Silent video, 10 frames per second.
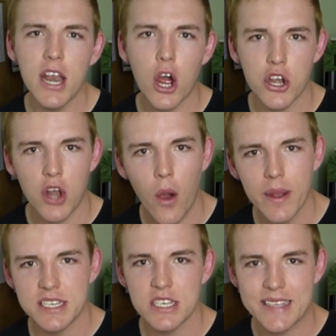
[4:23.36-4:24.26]
I don't know,
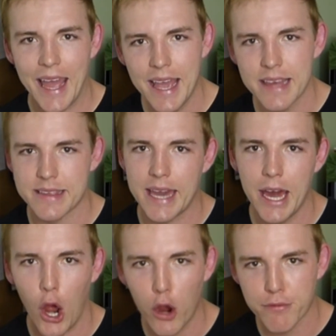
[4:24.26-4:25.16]
it just is.
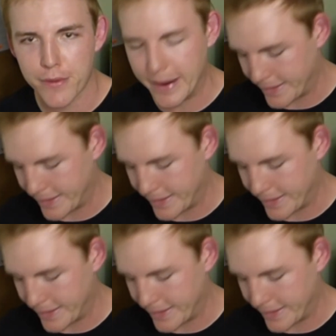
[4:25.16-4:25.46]
Get over